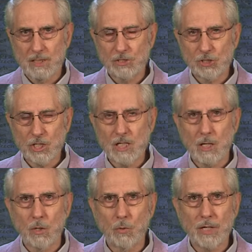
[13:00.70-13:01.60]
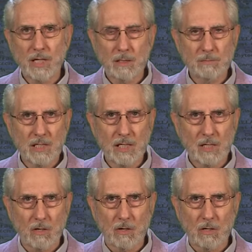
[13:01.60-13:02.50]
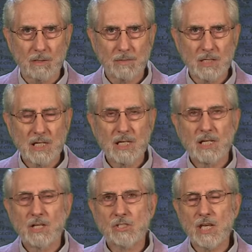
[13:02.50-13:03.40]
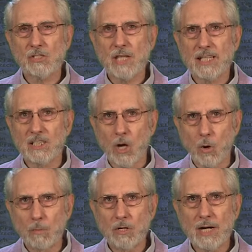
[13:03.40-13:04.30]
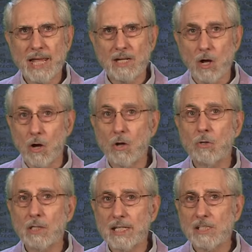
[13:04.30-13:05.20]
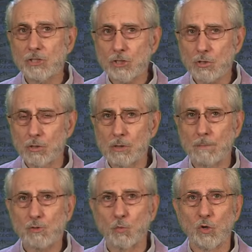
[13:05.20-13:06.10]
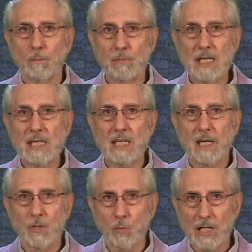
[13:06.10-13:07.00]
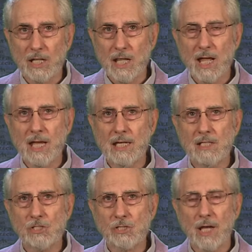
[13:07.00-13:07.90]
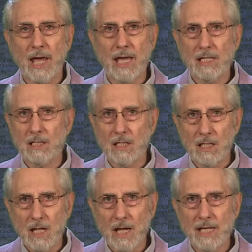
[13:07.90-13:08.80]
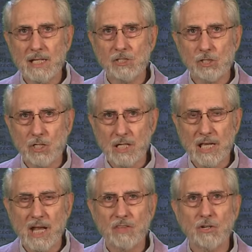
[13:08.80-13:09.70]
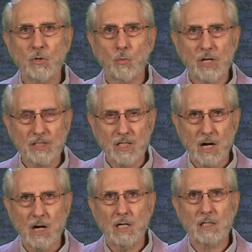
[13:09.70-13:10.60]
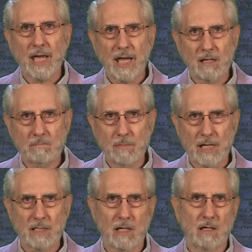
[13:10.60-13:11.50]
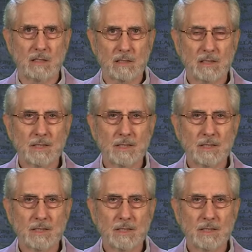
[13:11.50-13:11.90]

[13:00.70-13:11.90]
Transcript: G O M E R, says that Gomer and all its troops will be in reliance and alliance together with Gog and Magog.